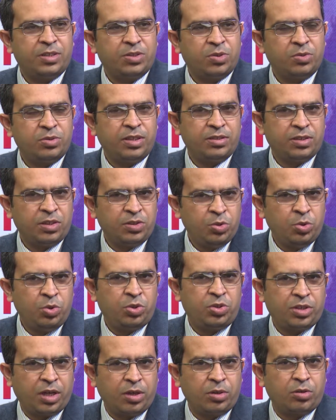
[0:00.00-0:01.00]
So there's a
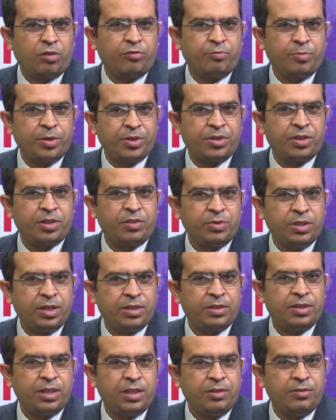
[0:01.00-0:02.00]
huge chunk of patients with
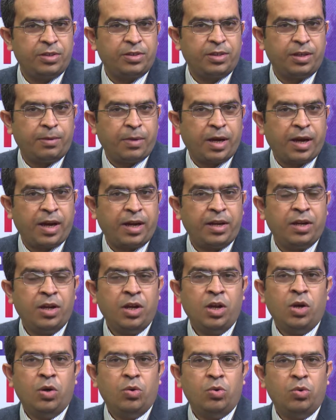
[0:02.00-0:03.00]
ST elevation MI
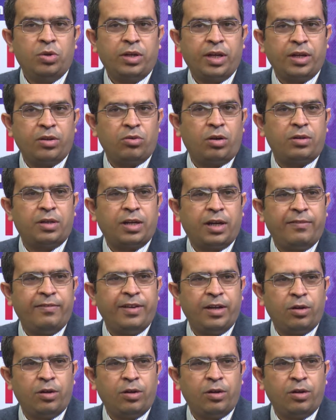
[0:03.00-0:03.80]
mm-hmm. who cannot avail